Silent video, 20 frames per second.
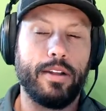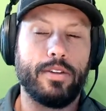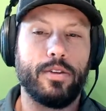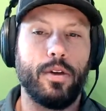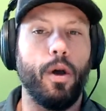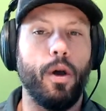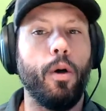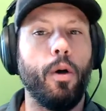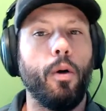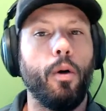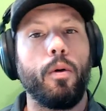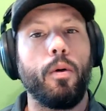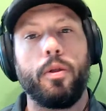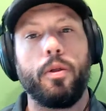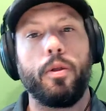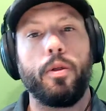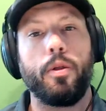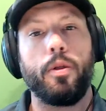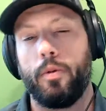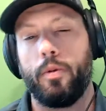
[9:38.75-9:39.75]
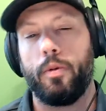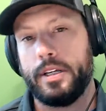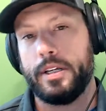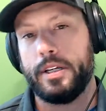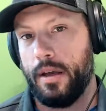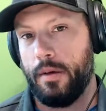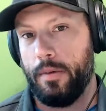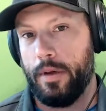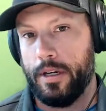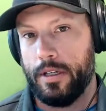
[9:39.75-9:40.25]
So the reason
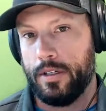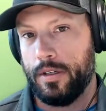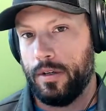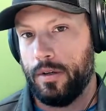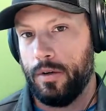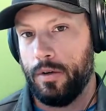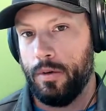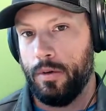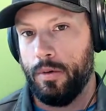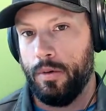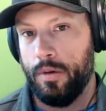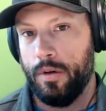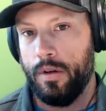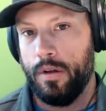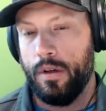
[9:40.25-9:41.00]
that we do